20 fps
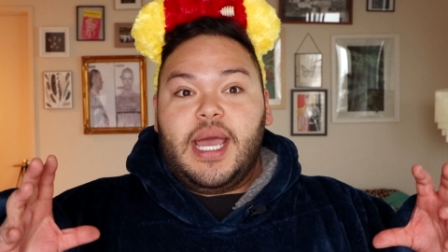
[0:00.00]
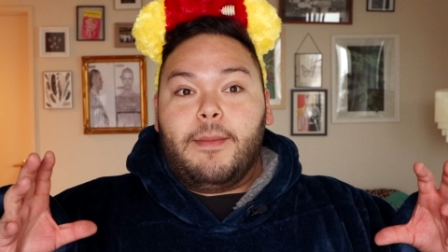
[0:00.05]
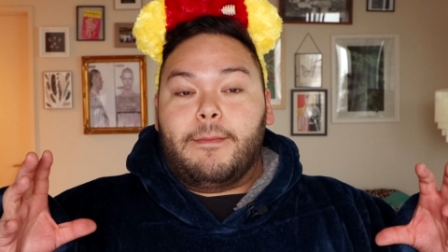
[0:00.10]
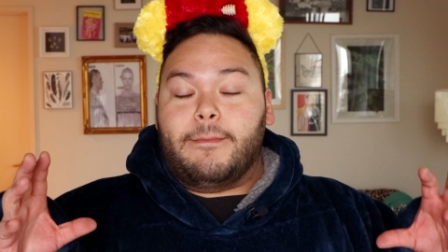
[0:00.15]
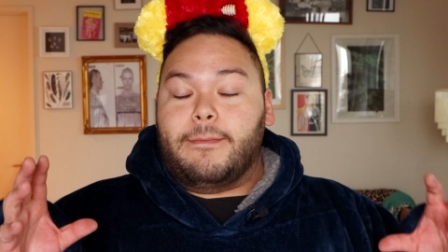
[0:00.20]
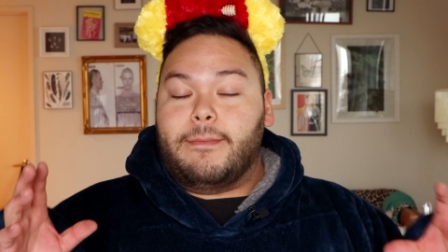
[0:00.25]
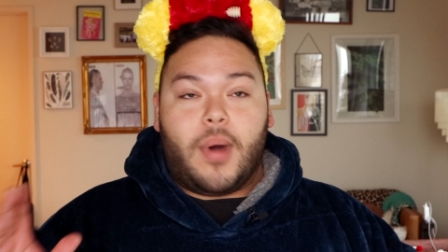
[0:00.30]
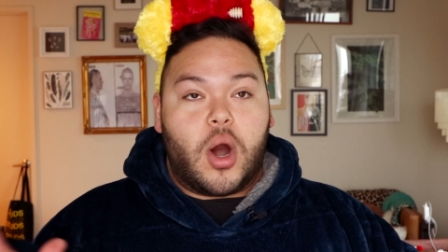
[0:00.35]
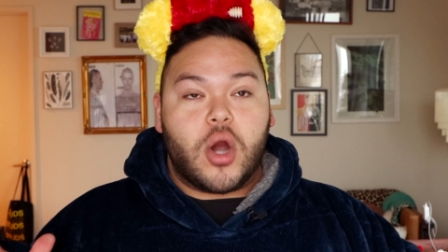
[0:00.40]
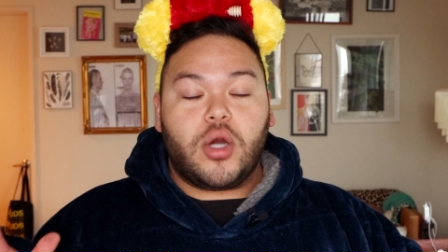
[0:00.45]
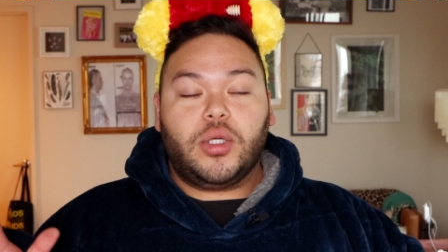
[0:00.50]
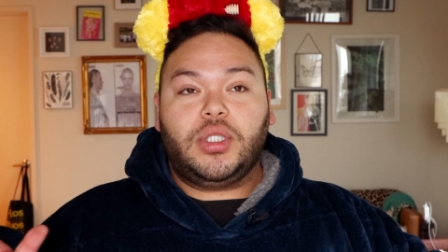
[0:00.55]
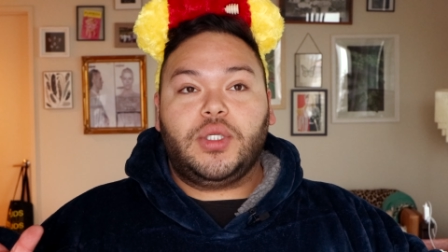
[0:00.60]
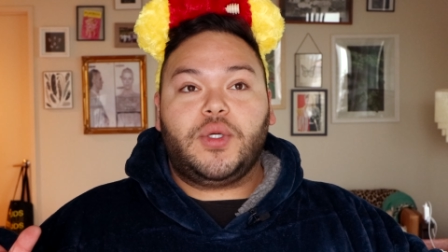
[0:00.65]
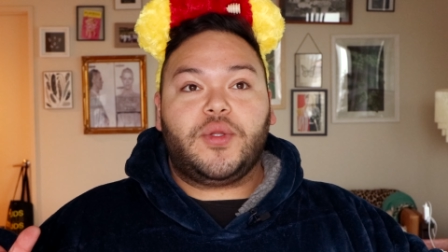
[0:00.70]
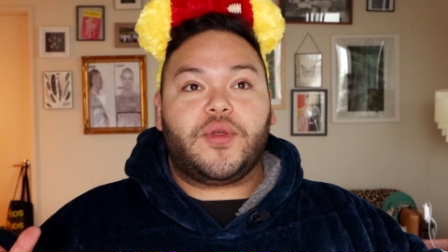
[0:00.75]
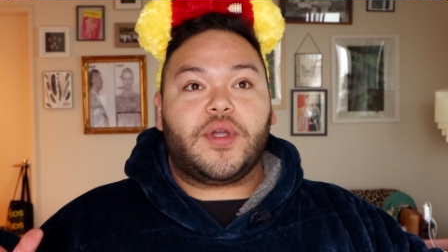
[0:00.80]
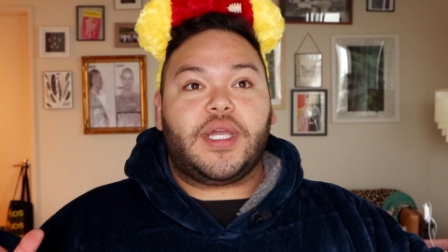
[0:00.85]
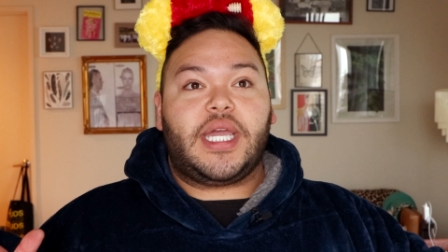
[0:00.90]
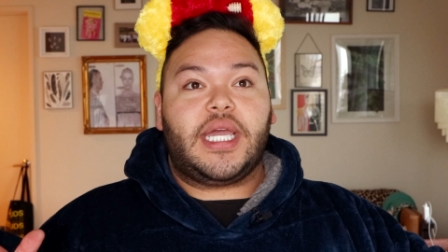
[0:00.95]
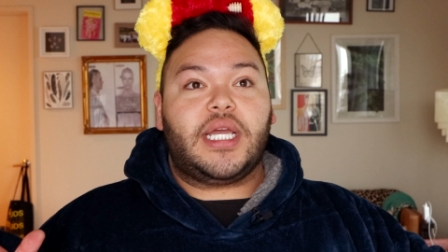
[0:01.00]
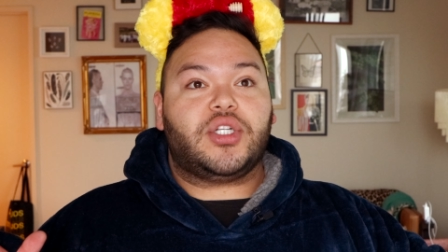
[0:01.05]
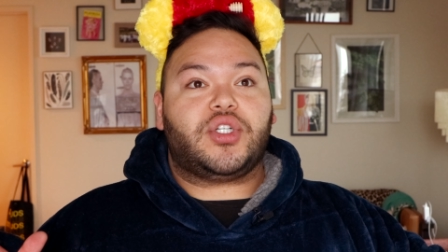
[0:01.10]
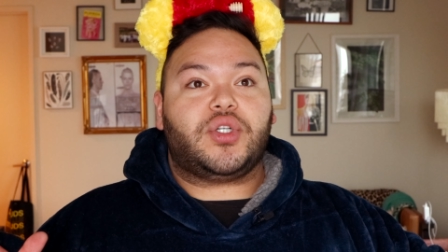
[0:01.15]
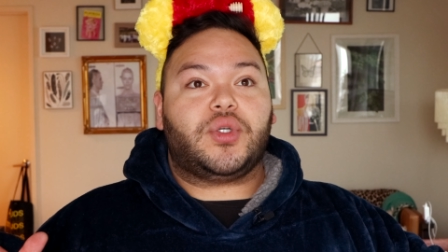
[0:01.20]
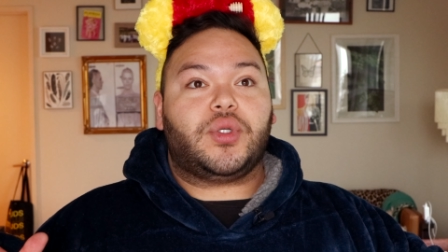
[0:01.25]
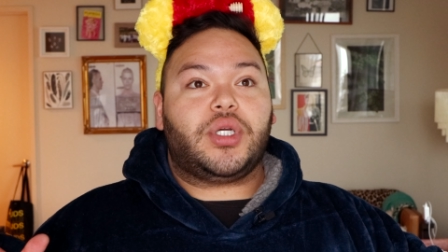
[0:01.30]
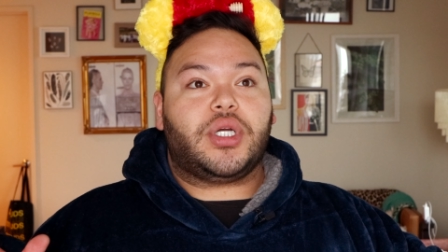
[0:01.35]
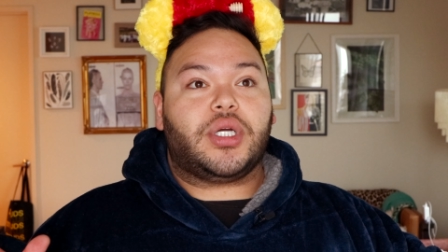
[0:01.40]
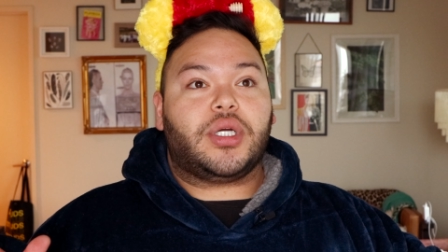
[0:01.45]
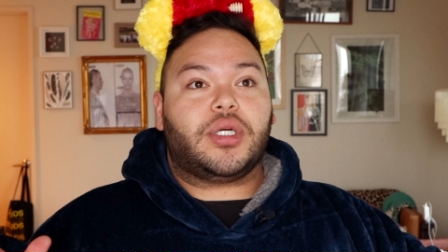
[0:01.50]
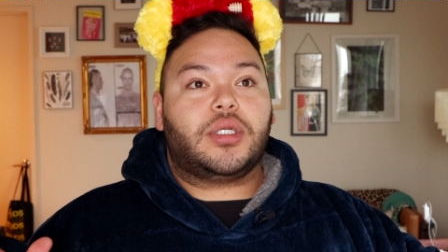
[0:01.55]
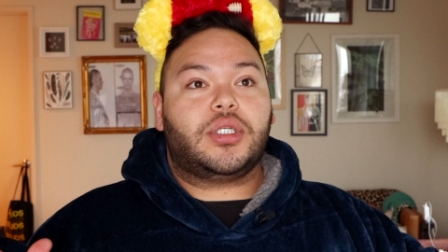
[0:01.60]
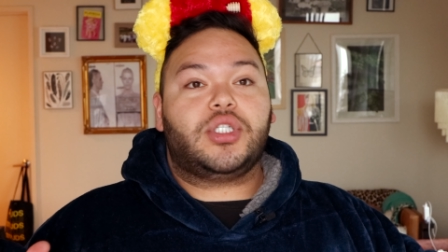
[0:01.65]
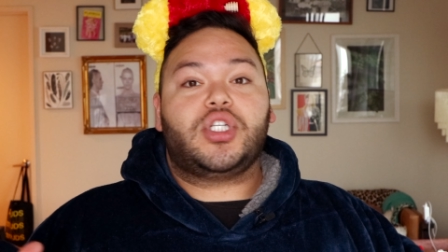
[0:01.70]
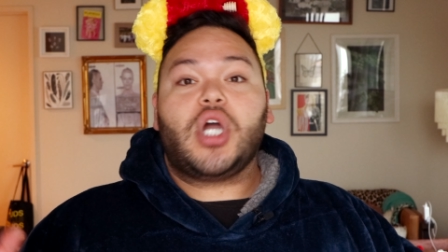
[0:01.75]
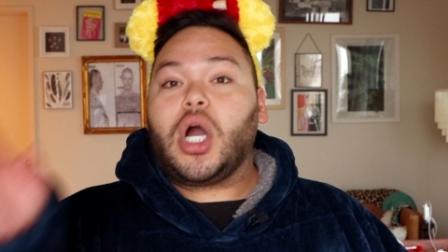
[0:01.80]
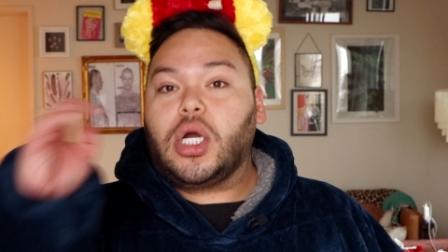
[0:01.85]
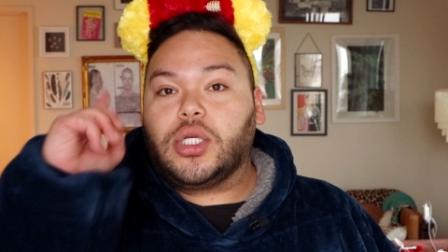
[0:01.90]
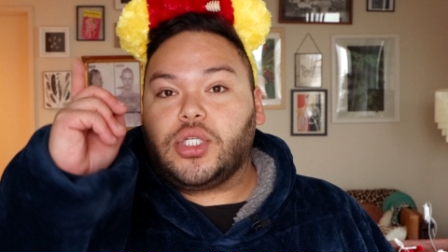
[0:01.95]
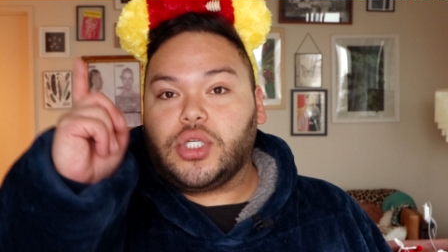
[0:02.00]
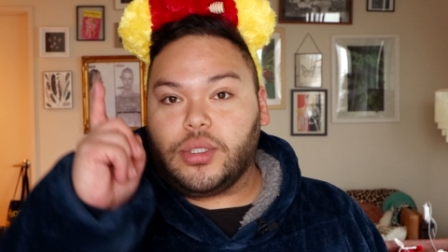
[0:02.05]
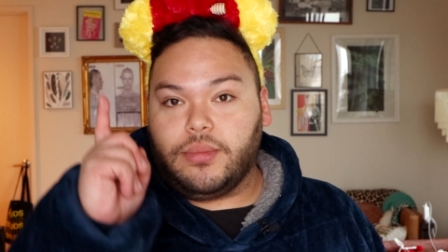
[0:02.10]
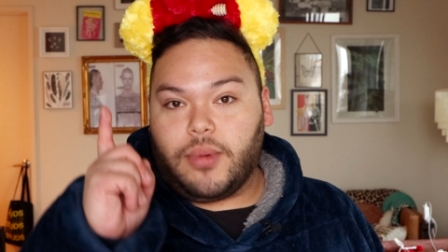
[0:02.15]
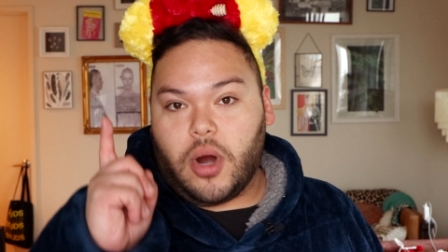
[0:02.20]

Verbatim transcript: Martin Luther King Jr., Dr.